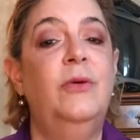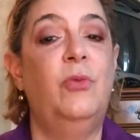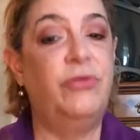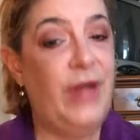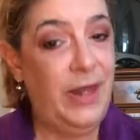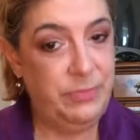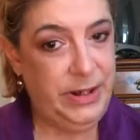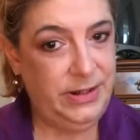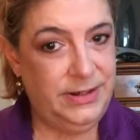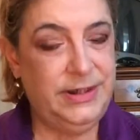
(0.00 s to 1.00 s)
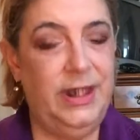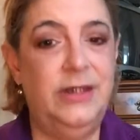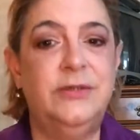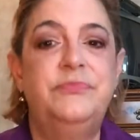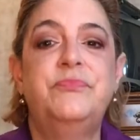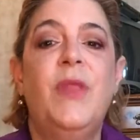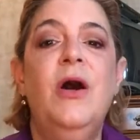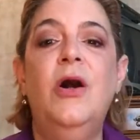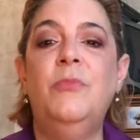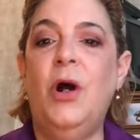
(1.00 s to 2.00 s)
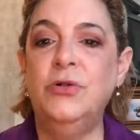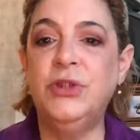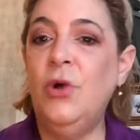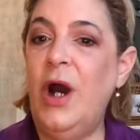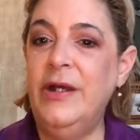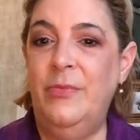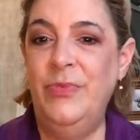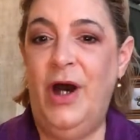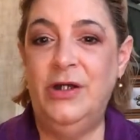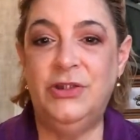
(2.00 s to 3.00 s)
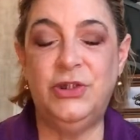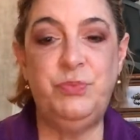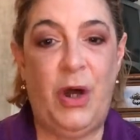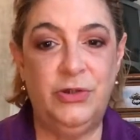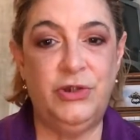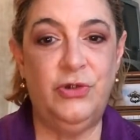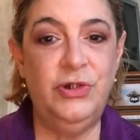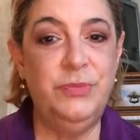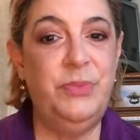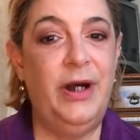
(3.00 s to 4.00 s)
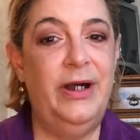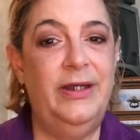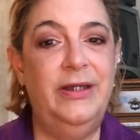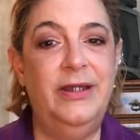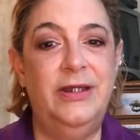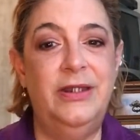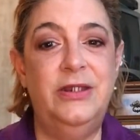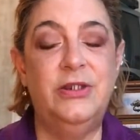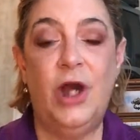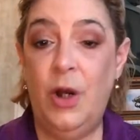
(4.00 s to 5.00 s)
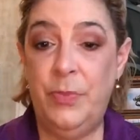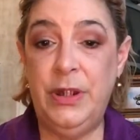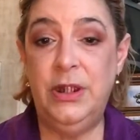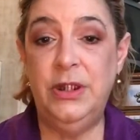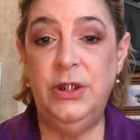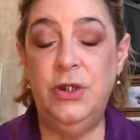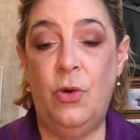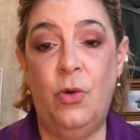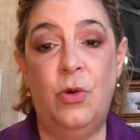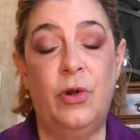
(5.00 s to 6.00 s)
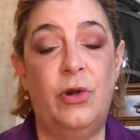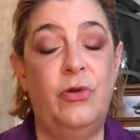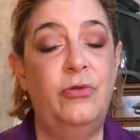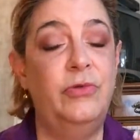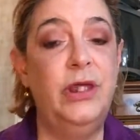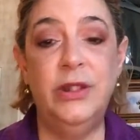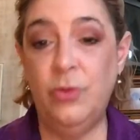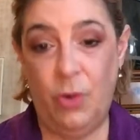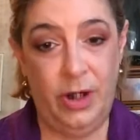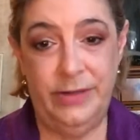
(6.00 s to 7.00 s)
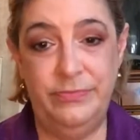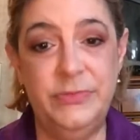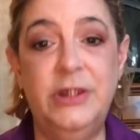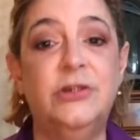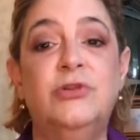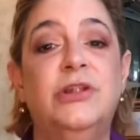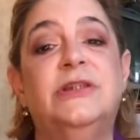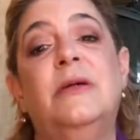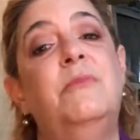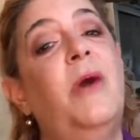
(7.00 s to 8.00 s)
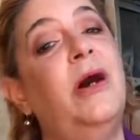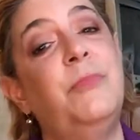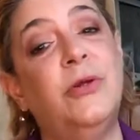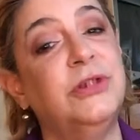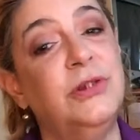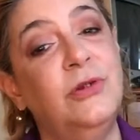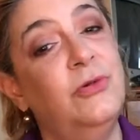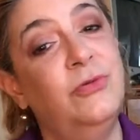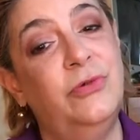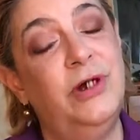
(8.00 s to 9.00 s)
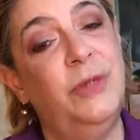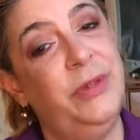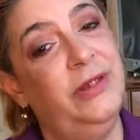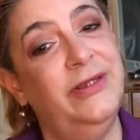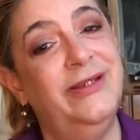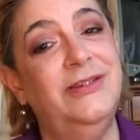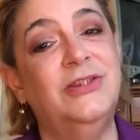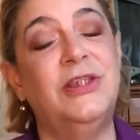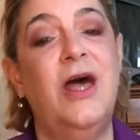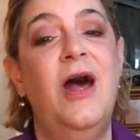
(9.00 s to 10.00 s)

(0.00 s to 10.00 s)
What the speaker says: with that being said, also, I am not sponsored by any company or anyone. These are just my personal opinions.